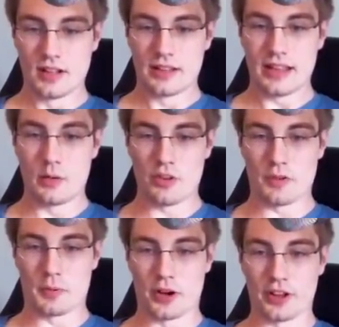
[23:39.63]
That was a
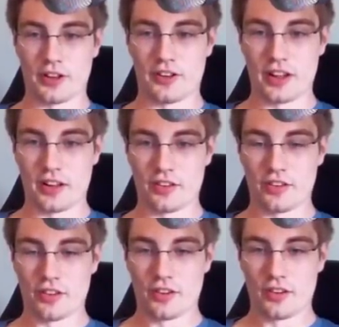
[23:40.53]
pretty good change.
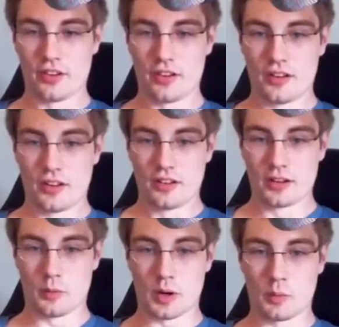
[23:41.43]
What,
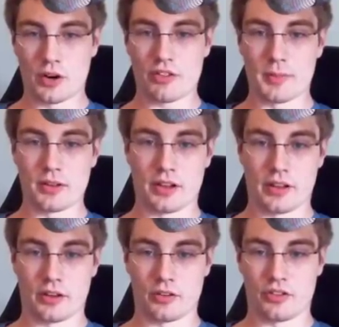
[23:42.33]
yeah. what, what are some other like,
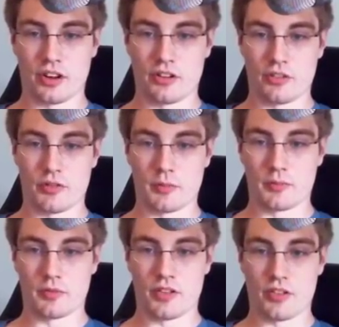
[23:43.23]
good changes
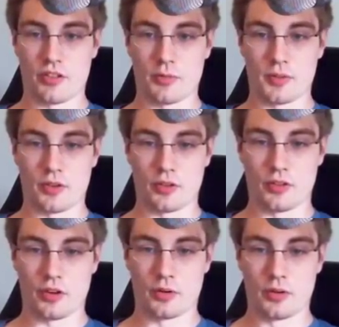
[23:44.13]
from this in Splatoon